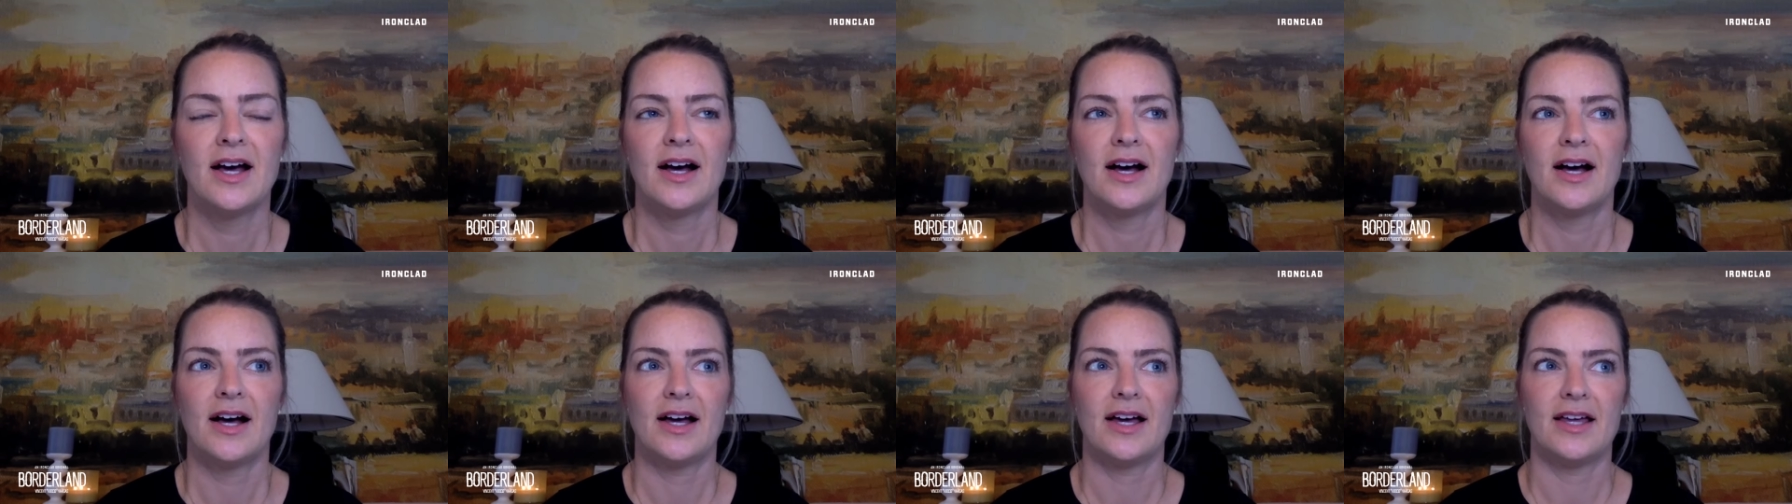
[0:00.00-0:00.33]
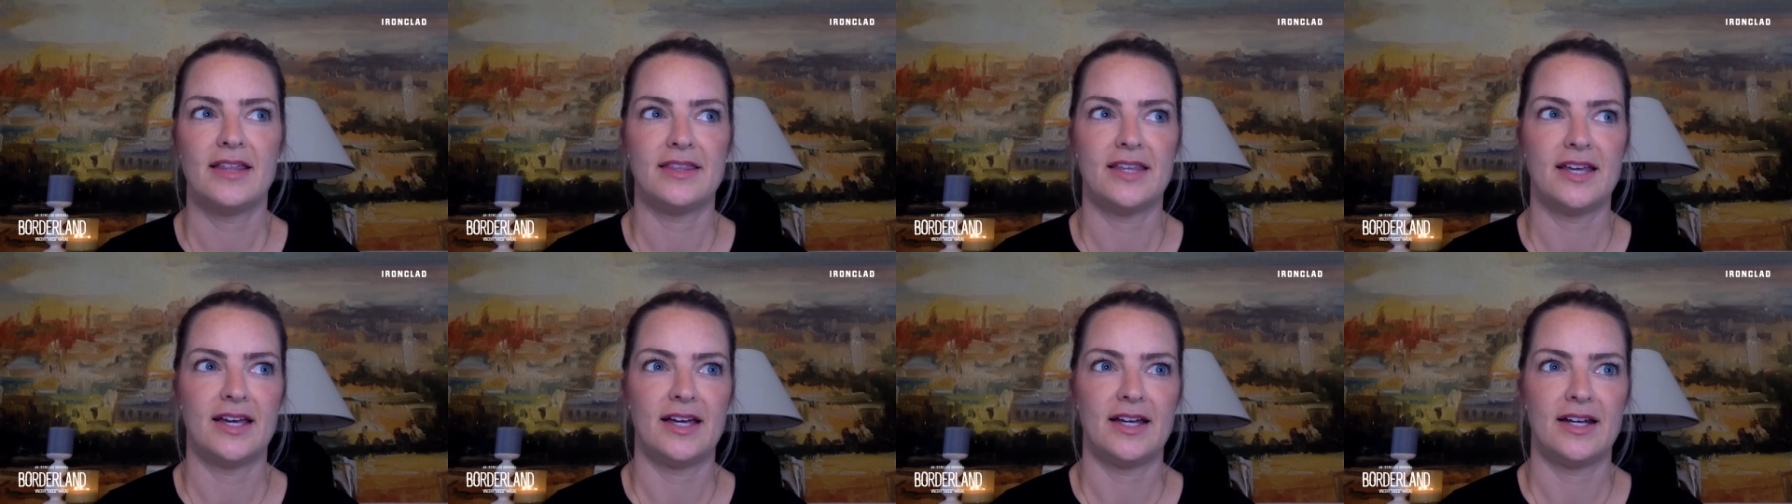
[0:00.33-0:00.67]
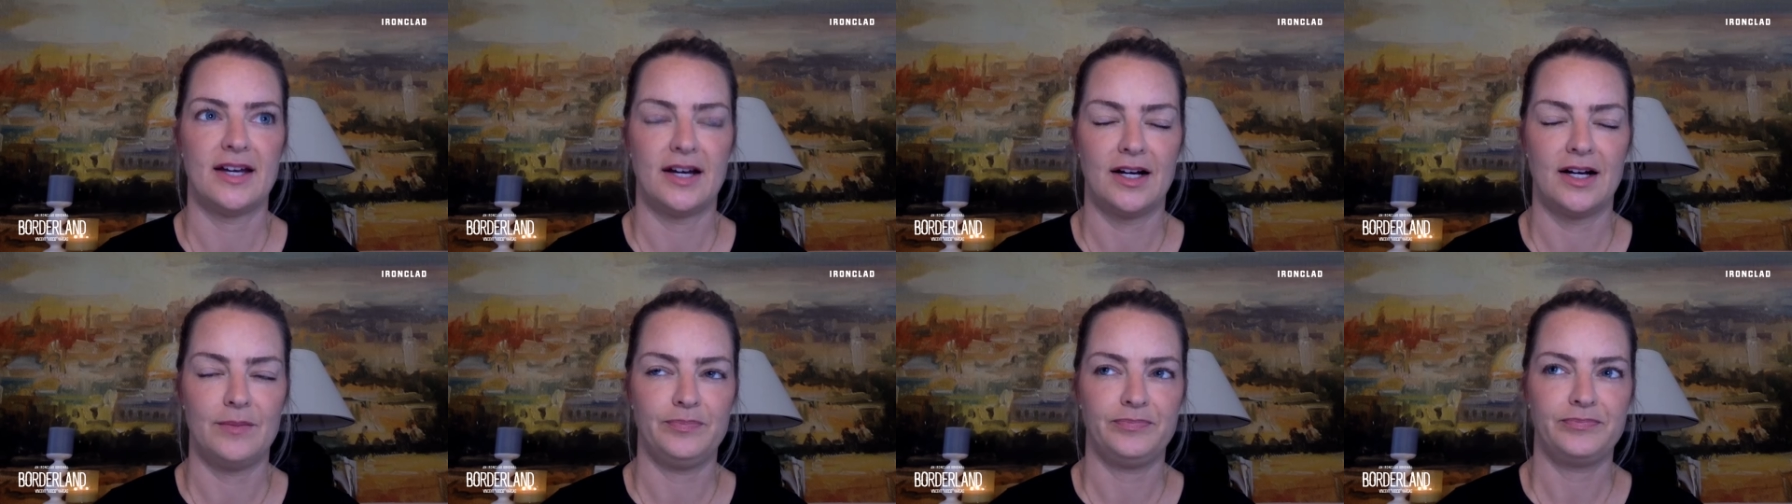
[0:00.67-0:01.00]
and then
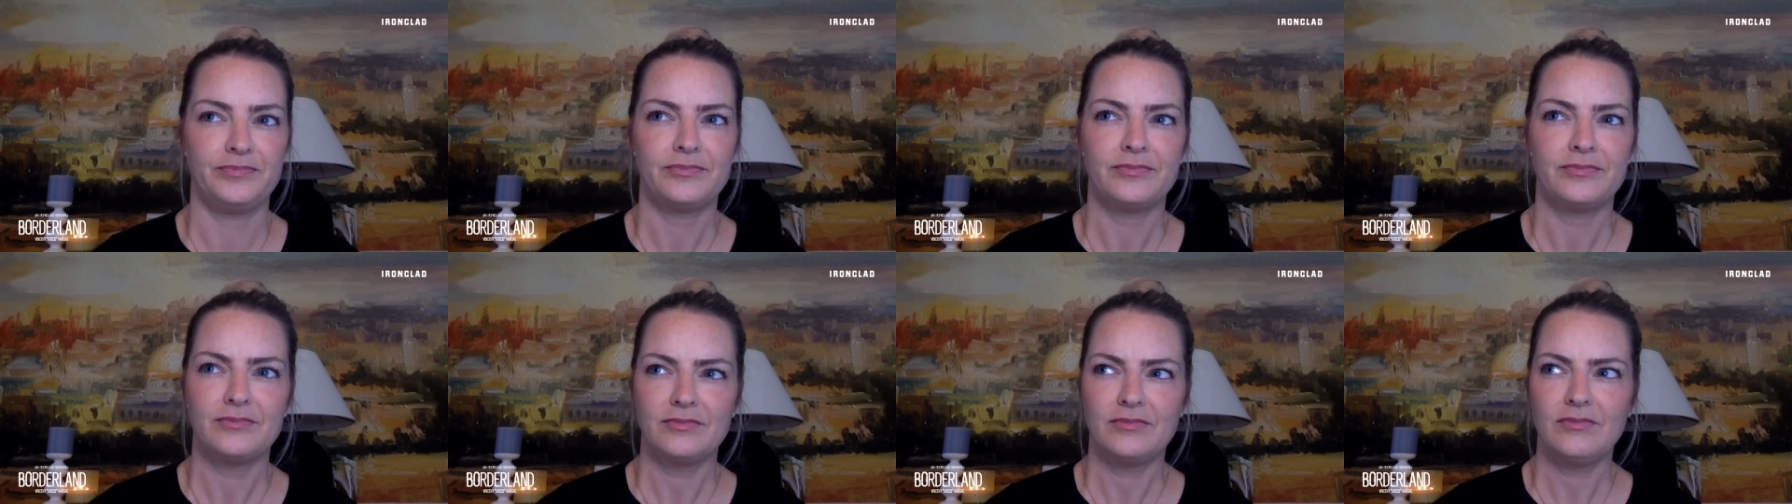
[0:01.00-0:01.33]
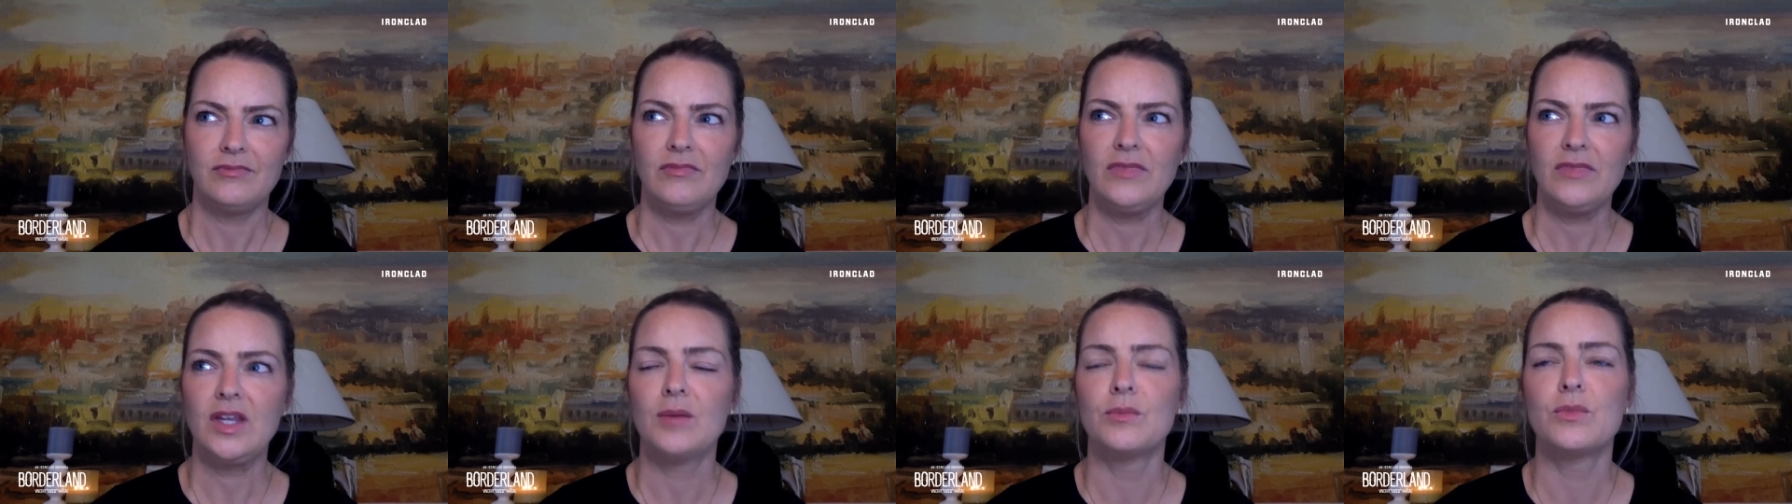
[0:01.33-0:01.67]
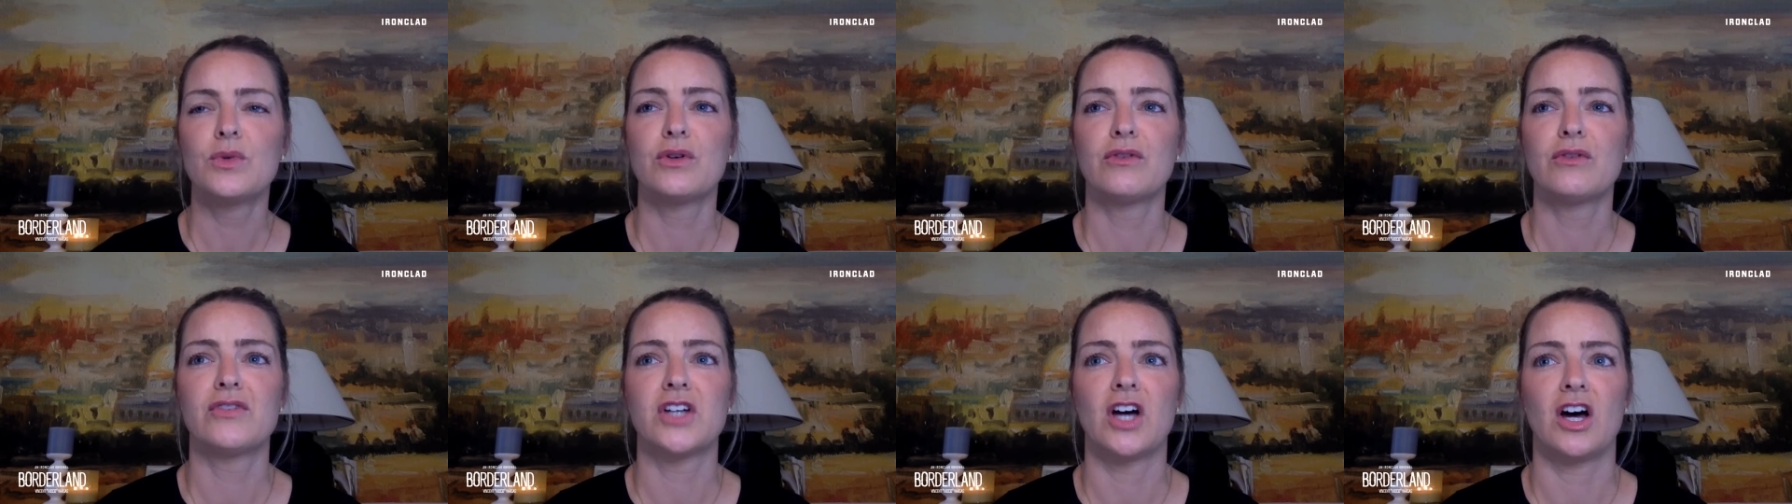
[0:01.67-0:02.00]
um,
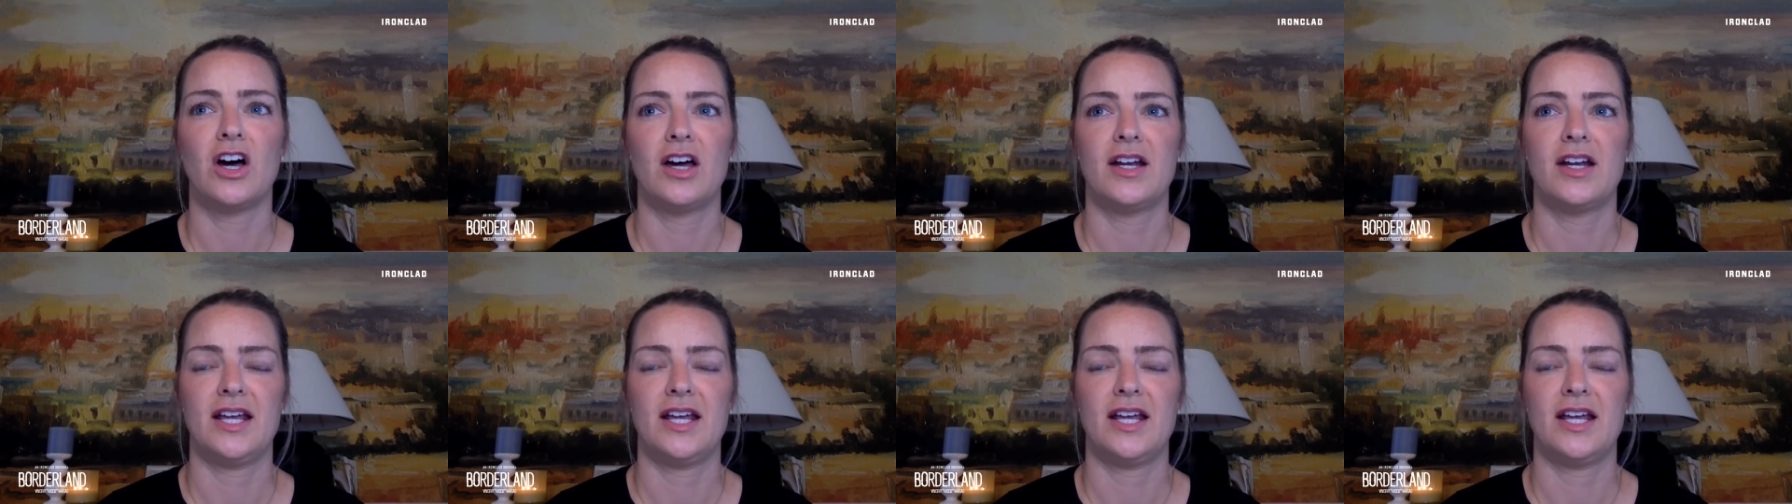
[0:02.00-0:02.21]
moved on.